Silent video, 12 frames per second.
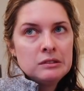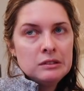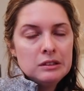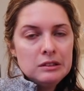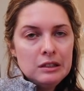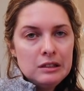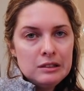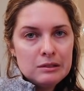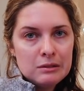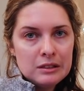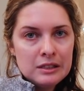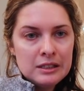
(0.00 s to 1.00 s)
this
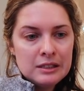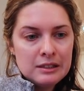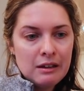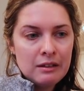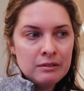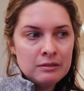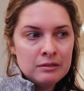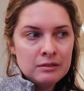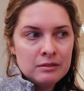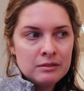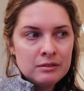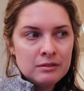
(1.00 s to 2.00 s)
doesn't really sound
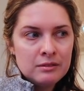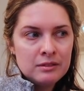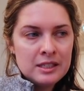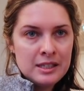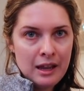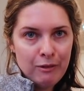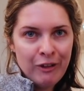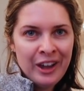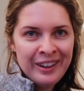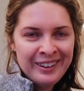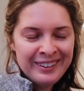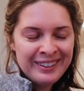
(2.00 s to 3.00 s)
safe.
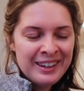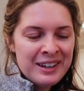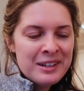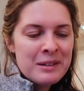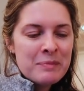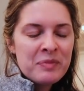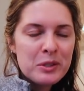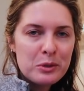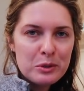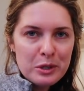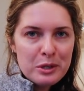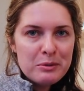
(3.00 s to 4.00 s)

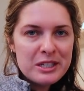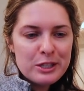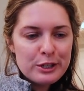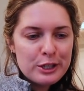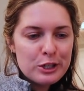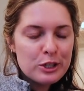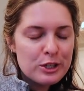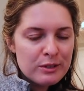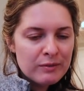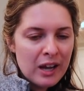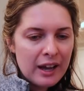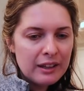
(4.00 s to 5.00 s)
So do your
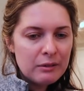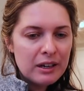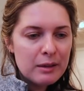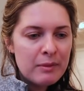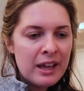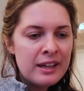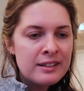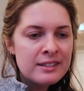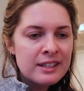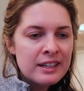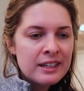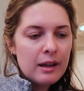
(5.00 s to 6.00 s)
research, highly
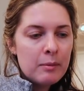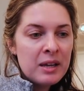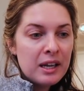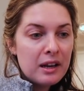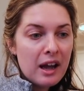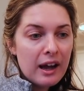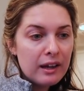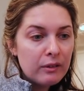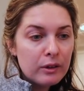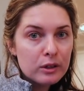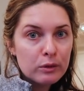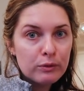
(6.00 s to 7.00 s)
recommend. I mean, I
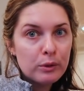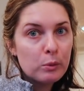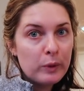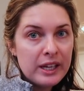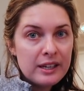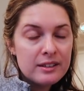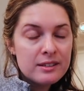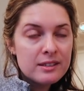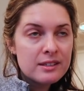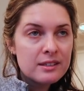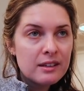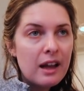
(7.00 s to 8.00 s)
looked for
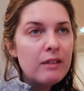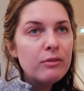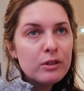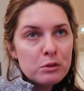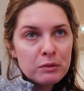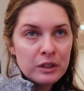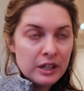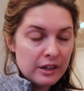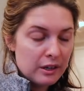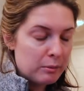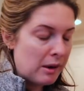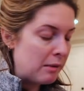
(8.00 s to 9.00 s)
weeks. I've looked for a
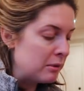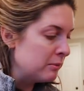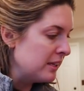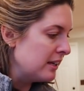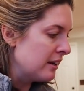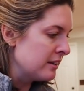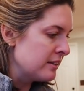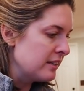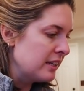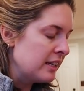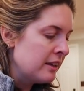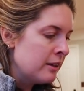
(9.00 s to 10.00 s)
year probably,
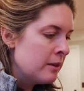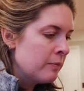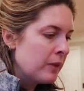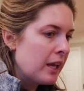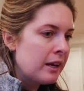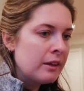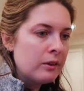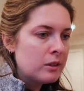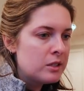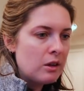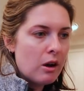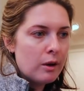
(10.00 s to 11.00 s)
honestly. And I
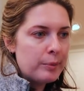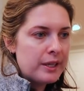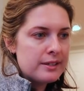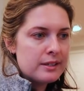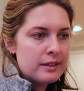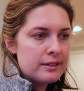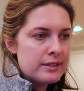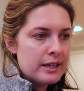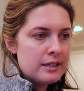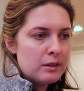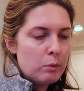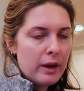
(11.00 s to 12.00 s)
looked all places.
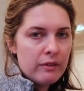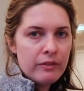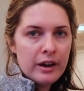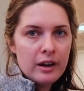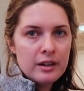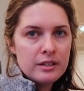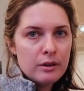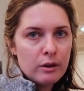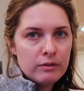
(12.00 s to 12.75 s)
I did Wayfair, I did